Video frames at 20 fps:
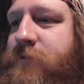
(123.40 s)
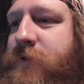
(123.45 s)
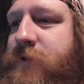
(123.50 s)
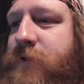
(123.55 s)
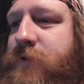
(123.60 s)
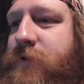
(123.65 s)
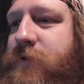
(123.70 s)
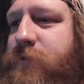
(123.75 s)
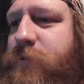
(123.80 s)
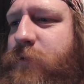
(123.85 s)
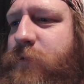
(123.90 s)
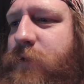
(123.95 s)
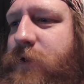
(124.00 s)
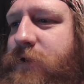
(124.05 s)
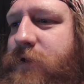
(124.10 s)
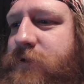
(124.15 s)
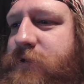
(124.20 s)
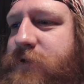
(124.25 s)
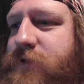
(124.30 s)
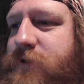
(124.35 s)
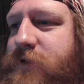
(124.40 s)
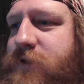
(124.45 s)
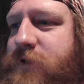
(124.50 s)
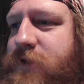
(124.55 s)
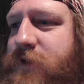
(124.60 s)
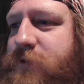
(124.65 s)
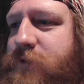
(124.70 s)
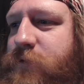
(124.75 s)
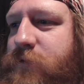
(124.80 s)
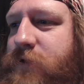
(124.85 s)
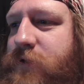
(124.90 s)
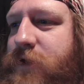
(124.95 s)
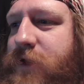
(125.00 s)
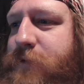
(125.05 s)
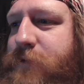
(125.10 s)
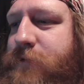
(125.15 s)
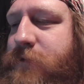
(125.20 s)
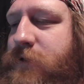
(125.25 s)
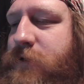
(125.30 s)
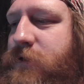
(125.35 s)
been a while since I had one of
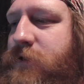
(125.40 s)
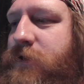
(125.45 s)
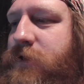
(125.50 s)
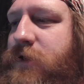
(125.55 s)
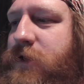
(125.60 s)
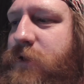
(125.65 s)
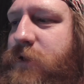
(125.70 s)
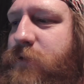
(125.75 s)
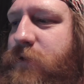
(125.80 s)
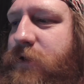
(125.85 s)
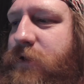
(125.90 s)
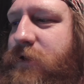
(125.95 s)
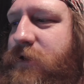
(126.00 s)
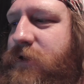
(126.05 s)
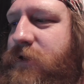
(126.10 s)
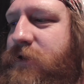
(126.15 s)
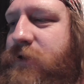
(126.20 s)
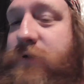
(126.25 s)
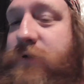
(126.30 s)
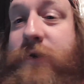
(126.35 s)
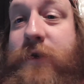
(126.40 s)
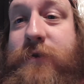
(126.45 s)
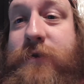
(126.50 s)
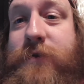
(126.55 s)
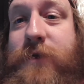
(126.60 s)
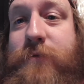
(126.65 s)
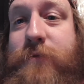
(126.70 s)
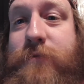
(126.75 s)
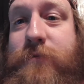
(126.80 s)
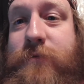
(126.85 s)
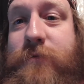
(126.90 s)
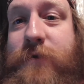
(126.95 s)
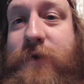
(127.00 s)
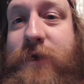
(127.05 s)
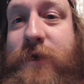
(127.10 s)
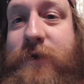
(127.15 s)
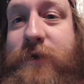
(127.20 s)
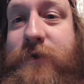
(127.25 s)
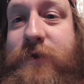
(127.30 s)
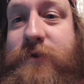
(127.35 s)
them. Anyway, until next time,
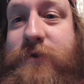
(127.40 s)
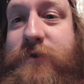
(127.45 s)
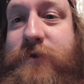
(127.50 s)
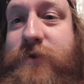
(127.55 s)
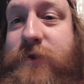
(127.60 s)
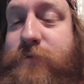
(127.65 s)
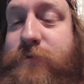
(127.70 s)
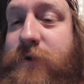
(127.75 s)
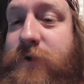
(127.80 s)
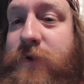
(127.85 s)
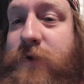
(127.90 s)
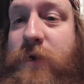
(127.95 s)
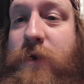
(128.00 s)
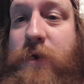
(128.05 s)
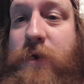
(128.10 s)
ladies and gentlemen,